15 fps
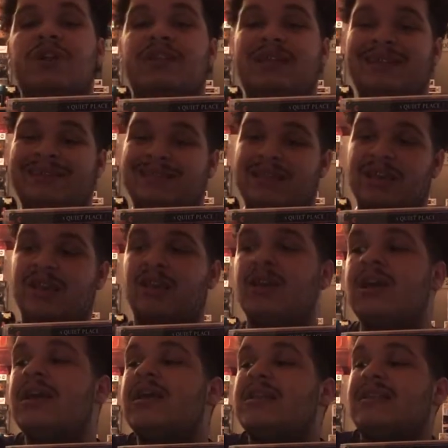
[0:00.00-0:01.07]
it, it's there.
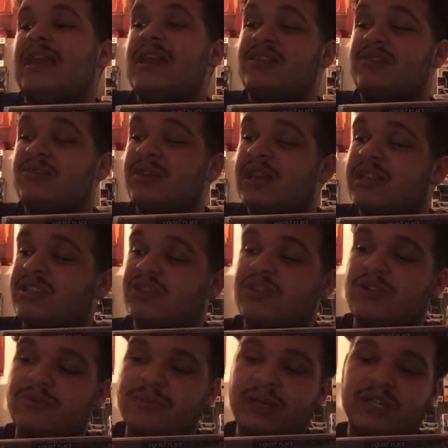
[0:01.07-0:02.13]
Thank you guys
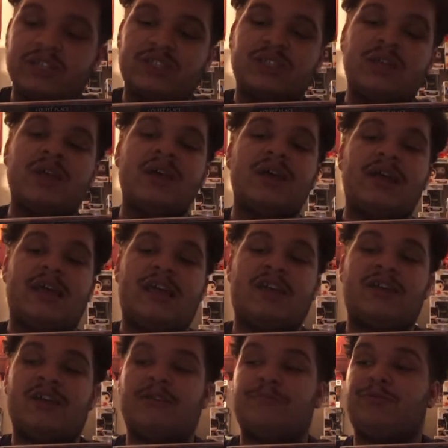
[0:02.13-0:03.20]
so much.
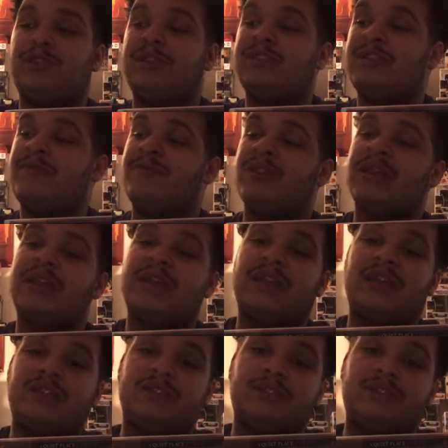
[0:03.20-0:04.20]
And please leave a like and